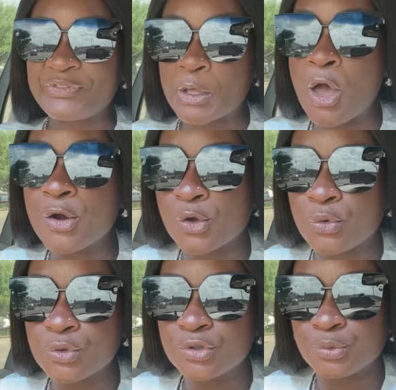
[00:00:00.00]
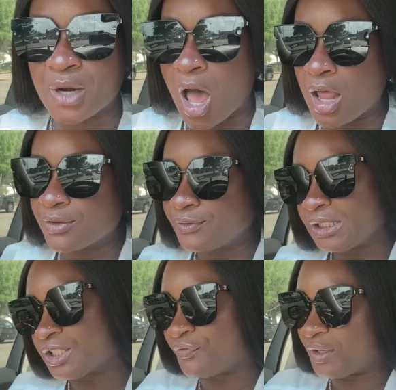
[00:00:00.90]
on a cruise with all of
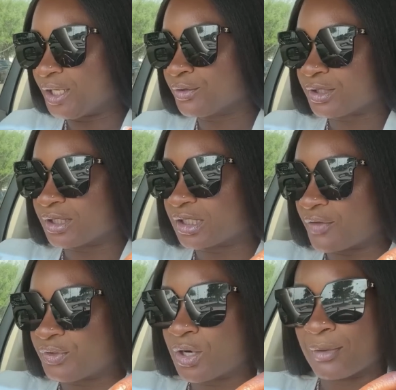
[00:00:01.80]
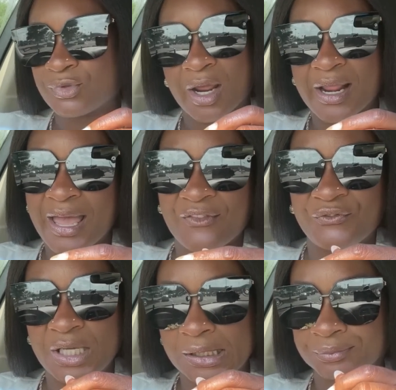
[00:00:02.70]
these fears and stuff. You know, I'm trying to have
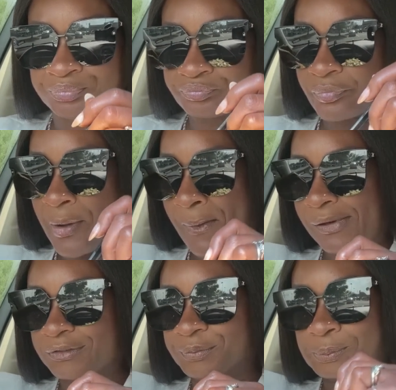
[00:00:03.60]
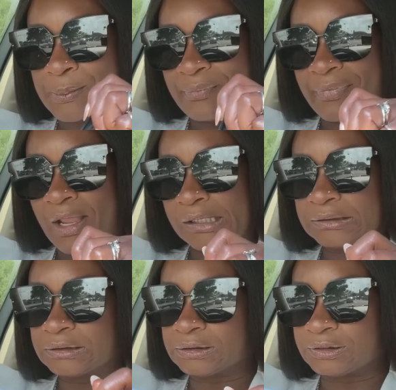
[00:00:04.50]
fun.
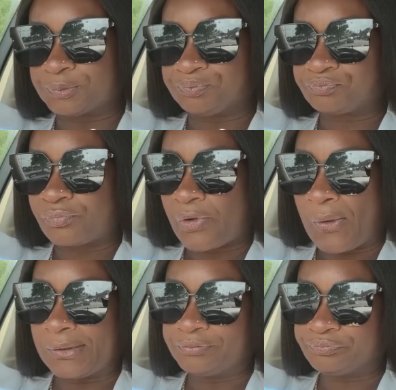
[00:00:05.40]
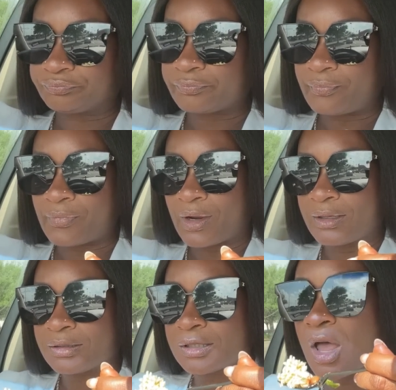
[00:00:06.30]
Um...
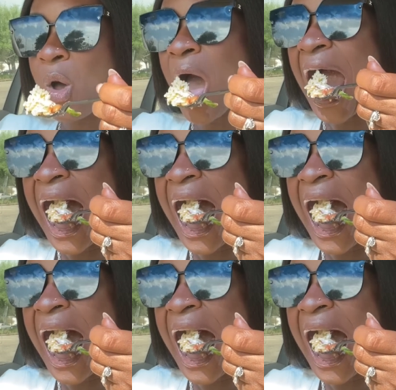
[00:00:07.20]
So,